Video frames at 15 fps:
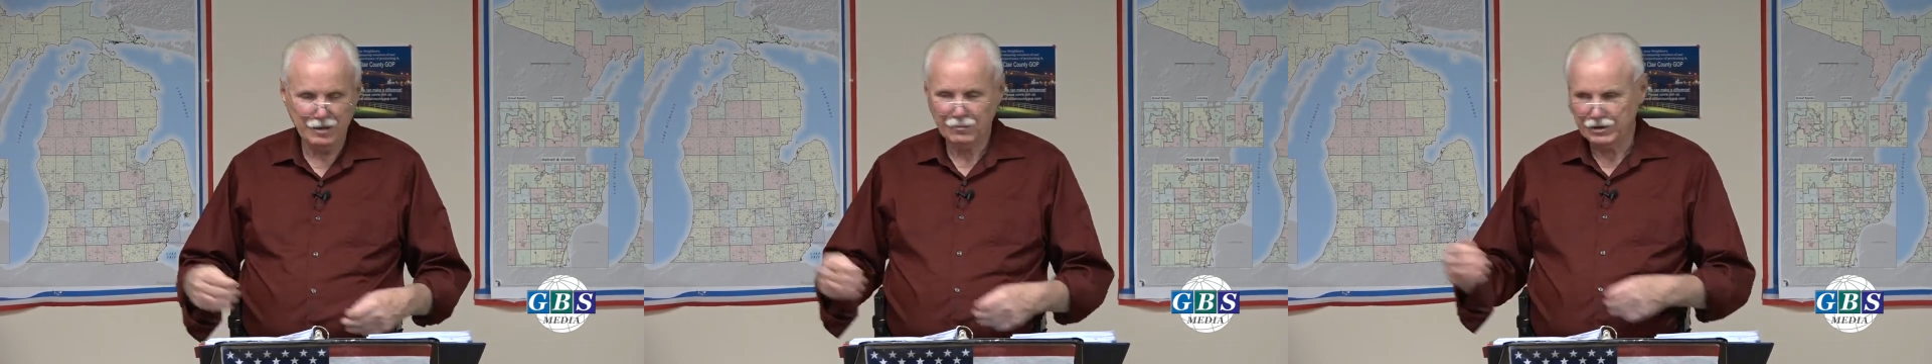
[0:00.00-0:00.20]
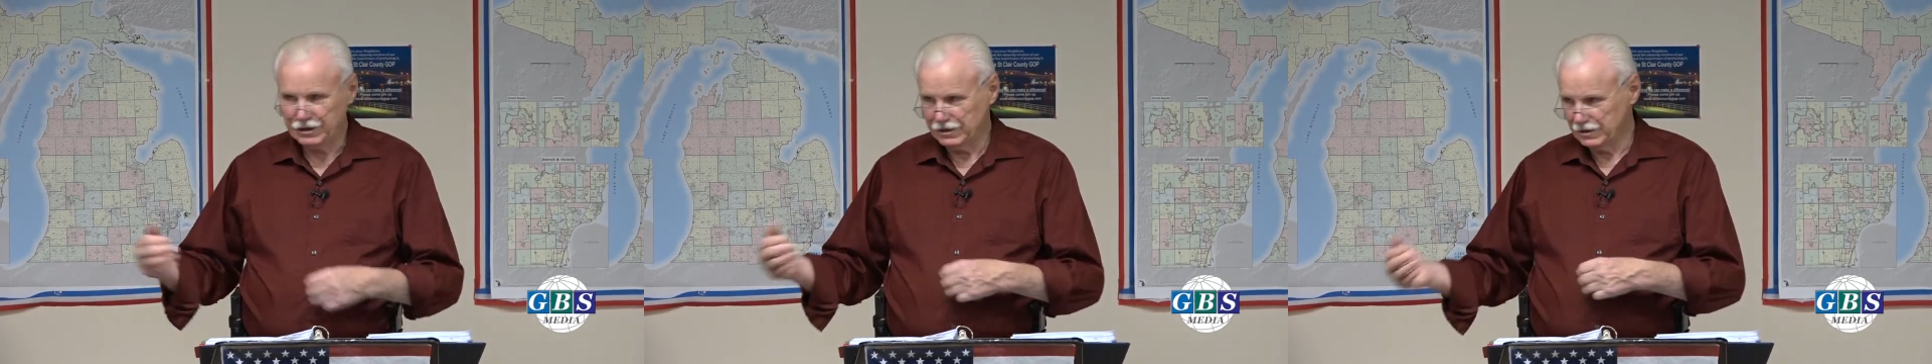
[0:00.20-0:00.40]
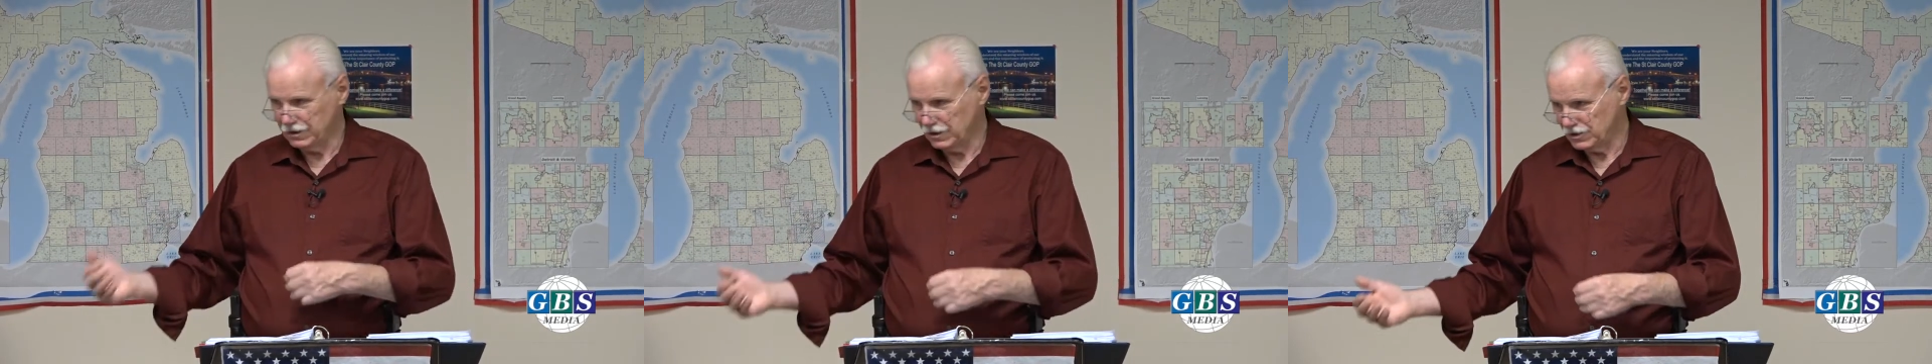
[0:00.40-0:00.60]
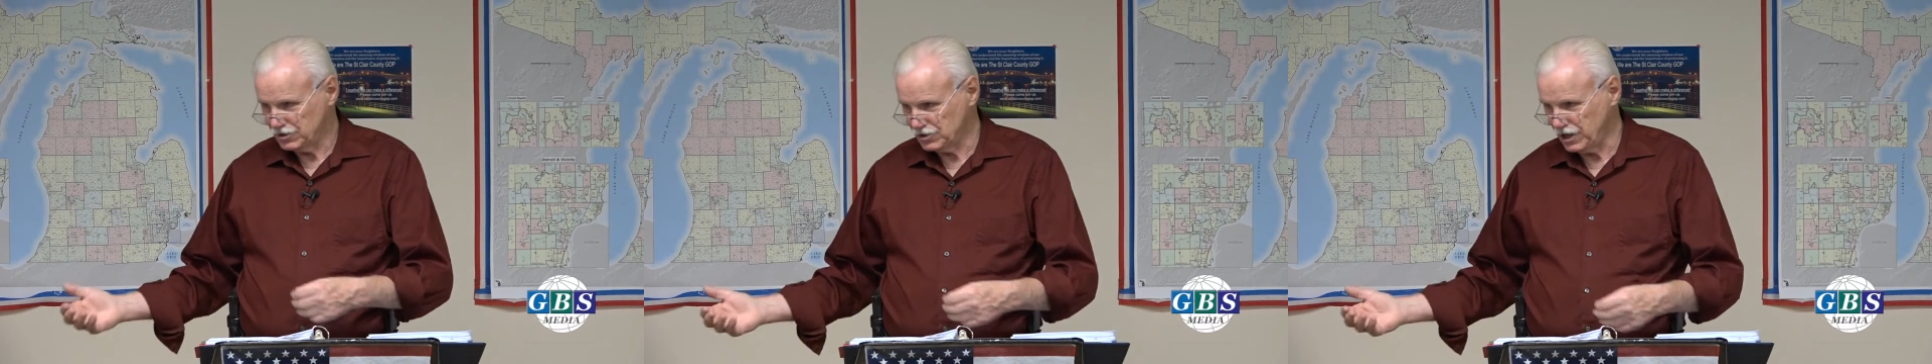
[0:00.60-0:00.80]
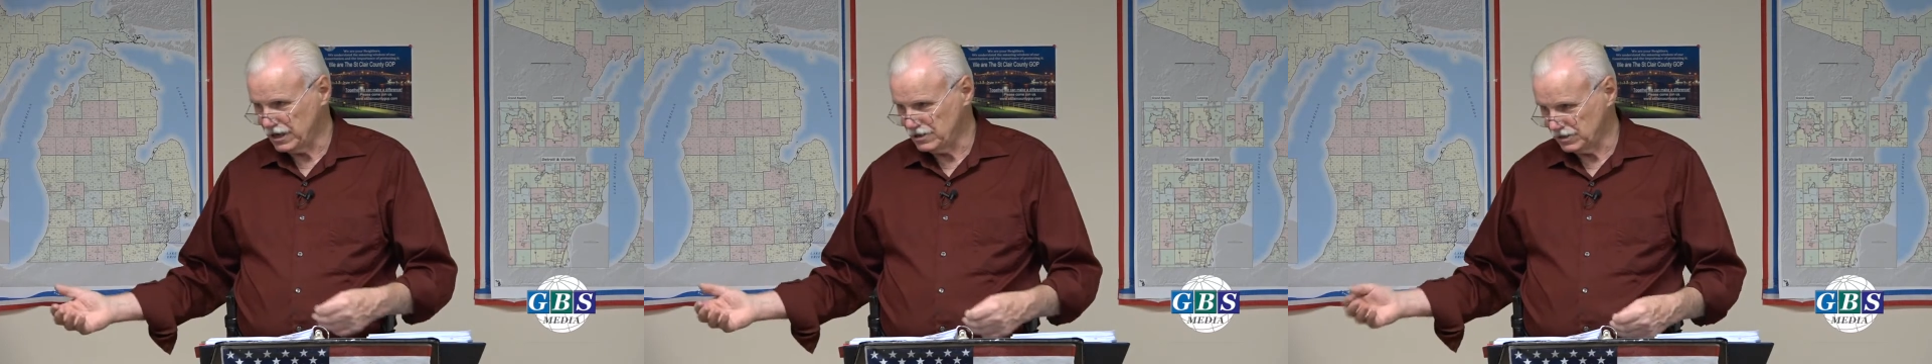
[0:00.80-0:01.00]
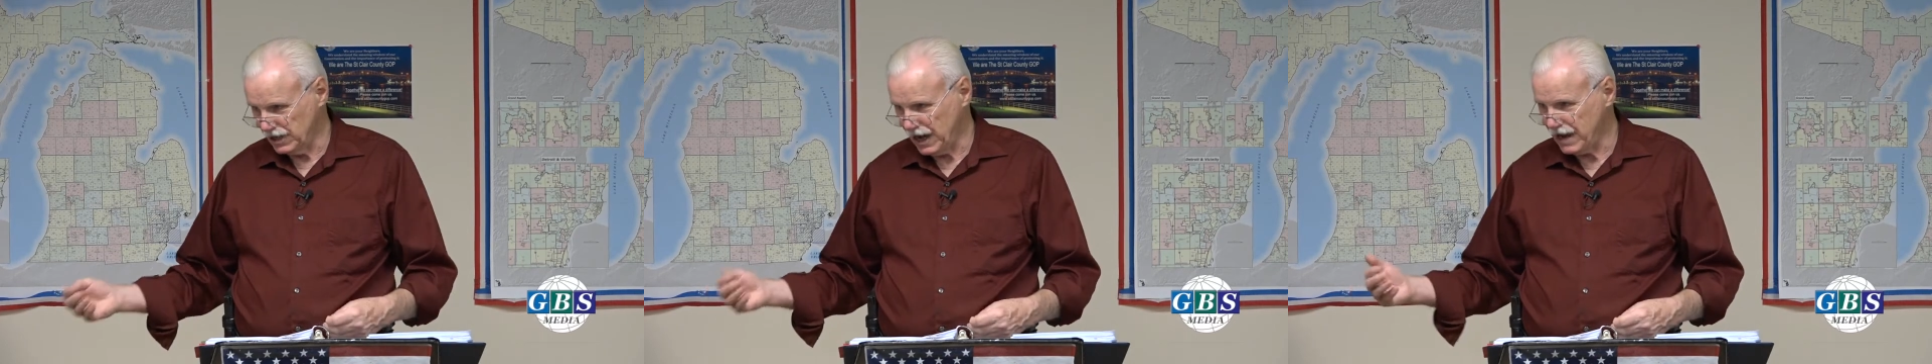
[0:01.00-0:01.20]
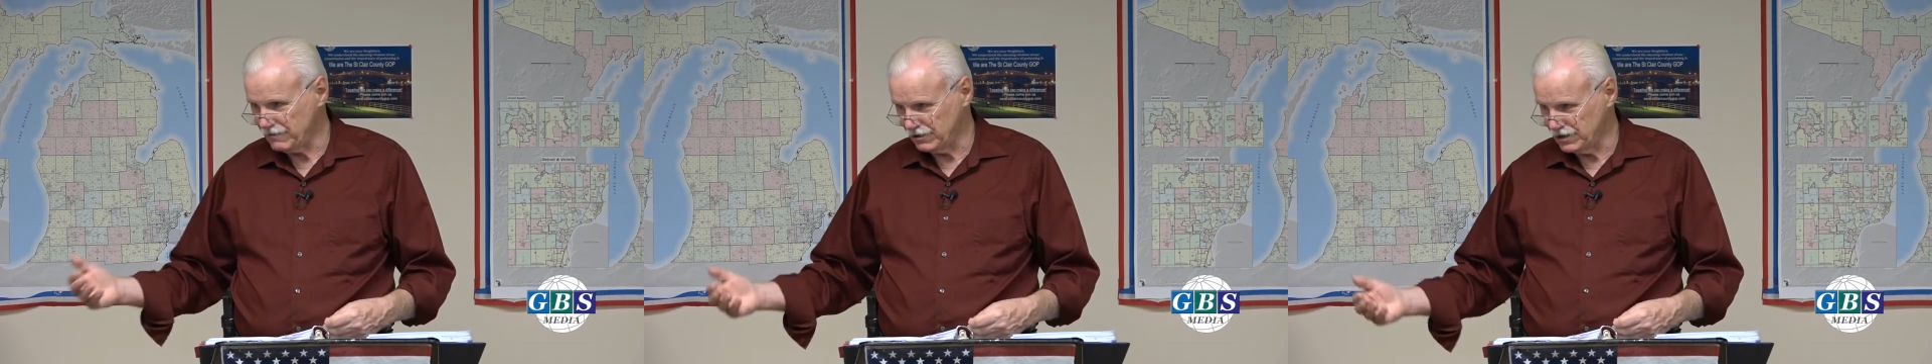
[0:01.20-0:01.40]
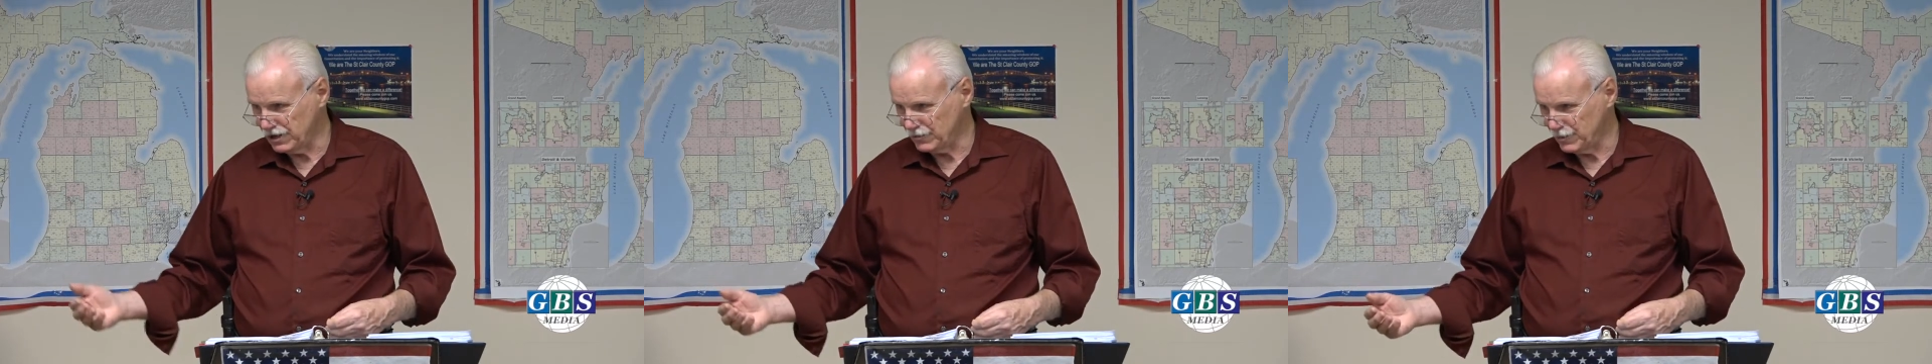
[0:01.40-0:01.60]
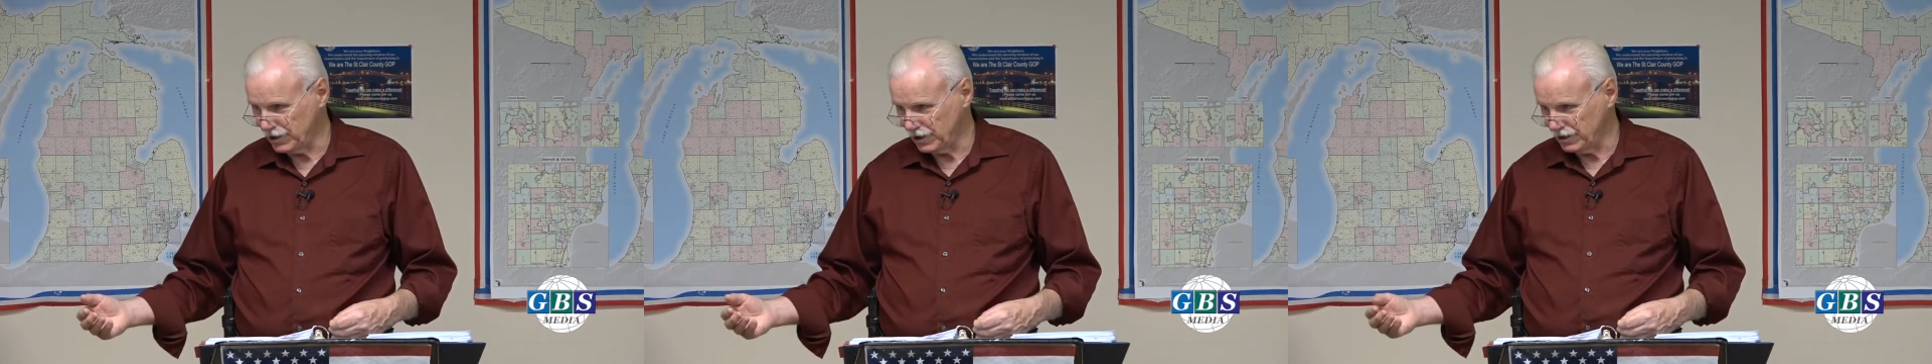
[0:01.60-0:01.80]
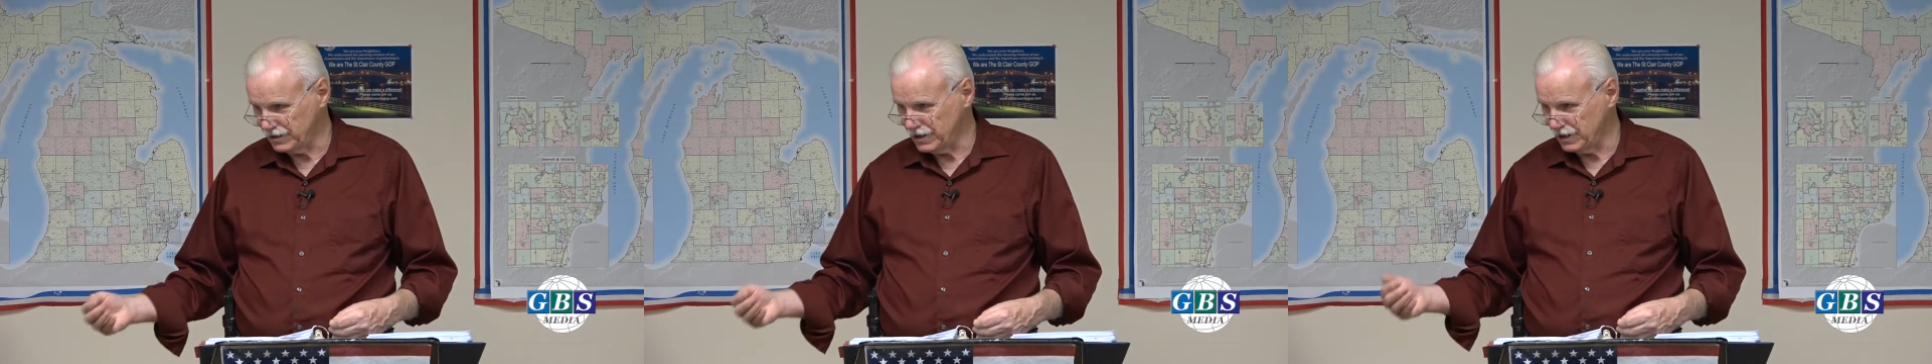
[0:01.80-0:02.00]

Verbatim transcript: but in uh, states that have the death penalty,